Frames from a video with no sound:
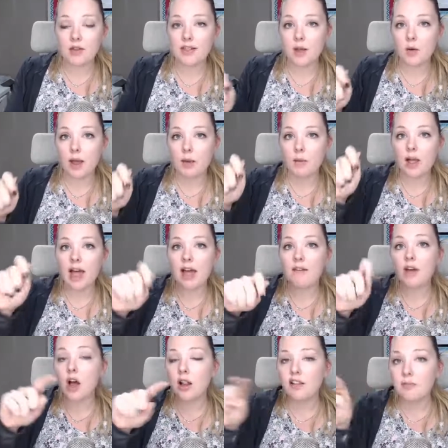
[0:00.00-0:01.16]
So I will have
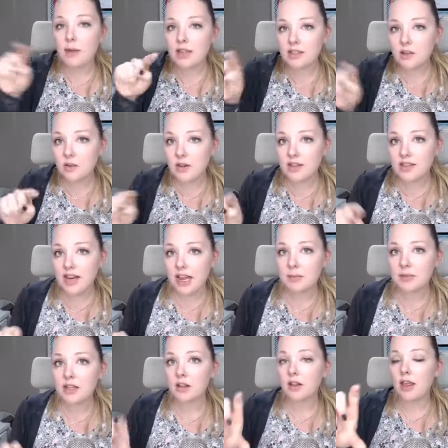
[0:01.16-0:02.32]
all of my students'
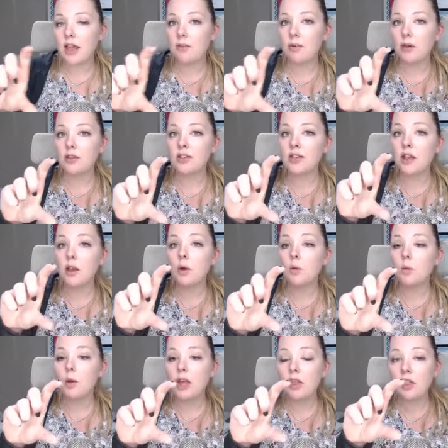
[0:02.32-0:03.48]
names on the labels
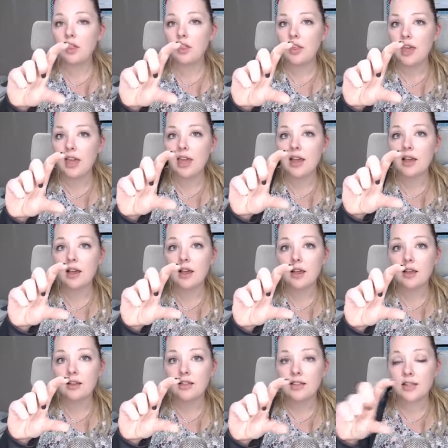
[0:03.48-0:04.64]
with the
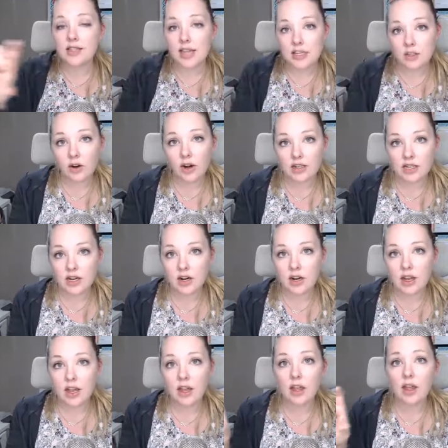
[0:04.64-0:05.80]
success
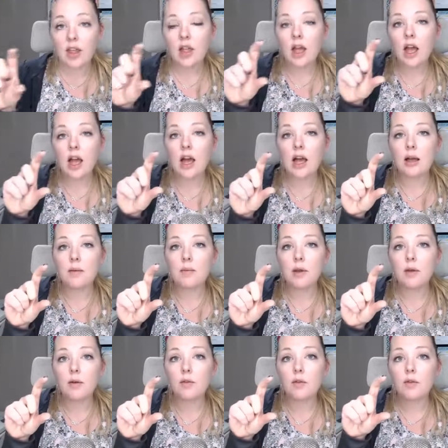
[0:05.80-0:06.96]
criteria um,